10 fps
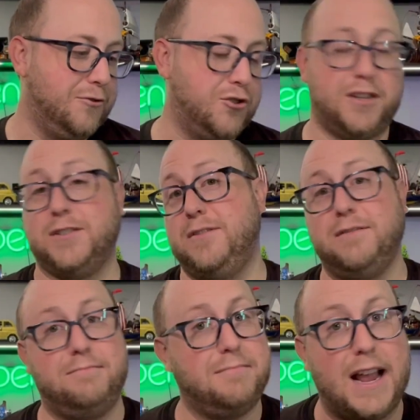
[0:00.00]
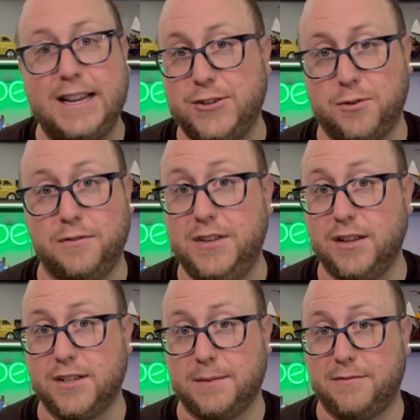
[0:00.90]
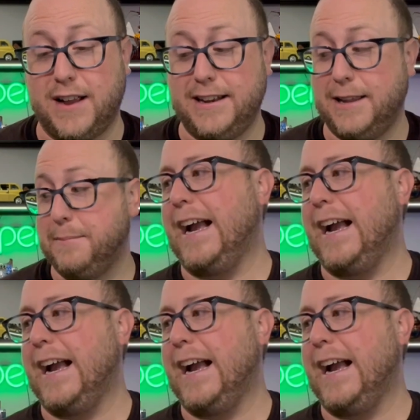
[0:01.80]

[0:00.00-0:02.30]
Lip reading: just any sort of deals I'm finding.